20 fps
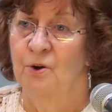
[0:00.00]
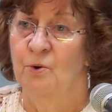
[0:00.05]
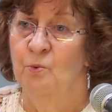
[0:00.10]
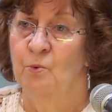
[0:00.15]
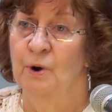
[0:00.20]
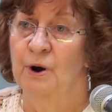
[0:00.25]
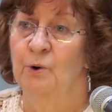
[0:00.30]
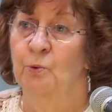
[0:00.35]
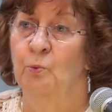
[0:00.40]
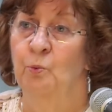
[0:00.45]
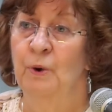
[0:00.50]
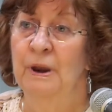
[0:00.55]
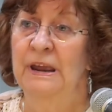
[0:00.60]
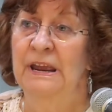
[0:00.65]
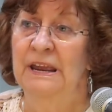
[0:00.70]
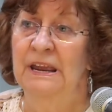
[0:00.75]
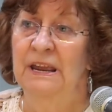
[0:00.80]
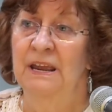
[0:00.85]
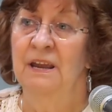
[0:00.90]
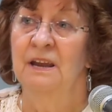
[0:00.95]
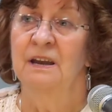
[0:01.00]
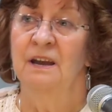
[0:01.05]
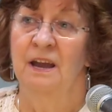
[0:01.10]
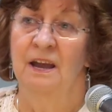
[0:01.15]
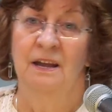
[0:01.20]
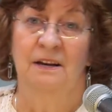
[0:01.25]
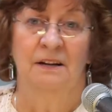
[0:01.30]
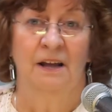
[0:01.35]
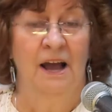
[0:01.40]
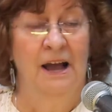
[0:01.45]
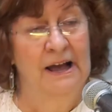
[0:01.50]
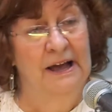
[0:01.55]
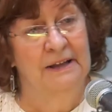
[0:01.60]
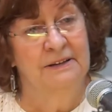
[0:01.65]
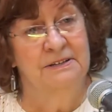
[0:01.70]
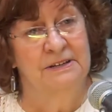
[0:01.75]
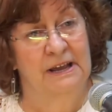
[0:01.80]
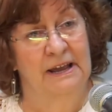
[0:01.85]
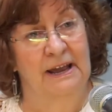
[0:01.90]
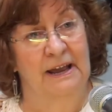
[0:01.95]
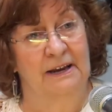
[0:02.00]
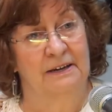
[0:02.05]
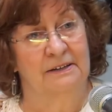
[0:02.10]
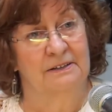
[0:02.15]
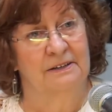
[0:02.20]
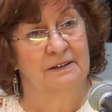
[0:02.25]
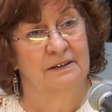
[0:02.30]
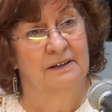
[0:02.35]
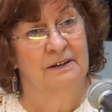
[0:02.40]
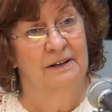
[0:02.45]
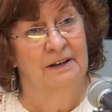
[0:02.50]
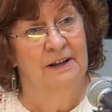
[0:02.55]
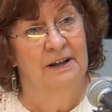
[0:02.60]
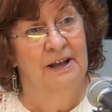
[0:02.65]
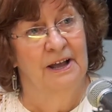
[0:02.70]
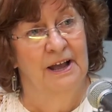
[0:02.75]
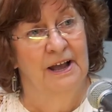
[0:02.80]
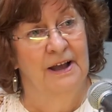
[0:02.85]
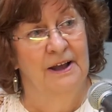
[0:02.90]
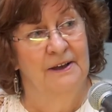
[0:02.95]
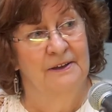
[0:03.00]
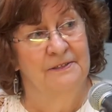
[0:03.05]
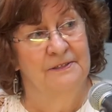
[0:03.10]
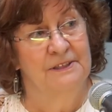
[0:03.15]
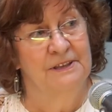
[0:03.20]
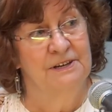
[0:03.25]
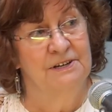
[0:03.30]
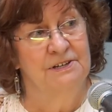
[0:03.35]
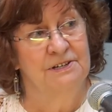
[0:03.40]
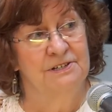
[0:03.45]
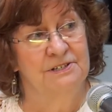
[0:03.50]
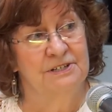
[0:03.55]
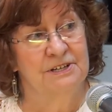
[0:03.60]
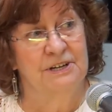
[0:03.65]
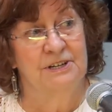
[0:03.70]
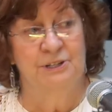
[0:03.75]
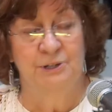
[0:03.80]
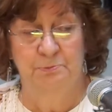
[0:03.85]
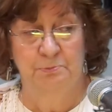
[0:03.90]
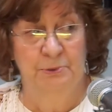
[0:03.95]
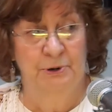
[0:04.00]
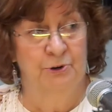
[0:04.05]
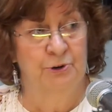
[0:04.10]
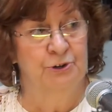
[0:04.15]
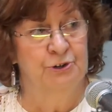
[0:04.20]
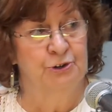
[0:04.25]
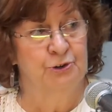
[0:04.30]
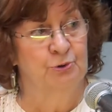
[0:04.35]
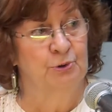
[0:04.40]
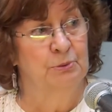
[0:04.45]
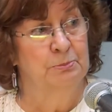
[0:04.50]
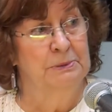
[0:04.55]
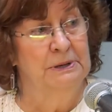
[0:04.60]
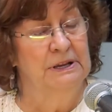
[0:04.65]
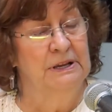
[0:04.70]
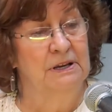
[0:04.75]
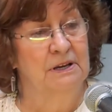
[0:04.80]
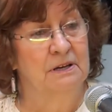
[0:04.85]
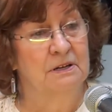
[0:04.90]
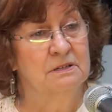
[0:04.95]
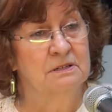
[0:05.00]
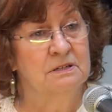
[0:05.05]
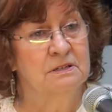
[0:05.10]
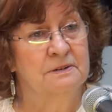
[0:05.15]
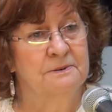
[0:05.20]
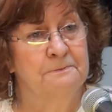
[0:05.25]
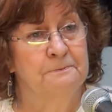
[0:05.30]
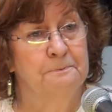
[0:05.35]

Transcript: Where we can contact these spiritual beings,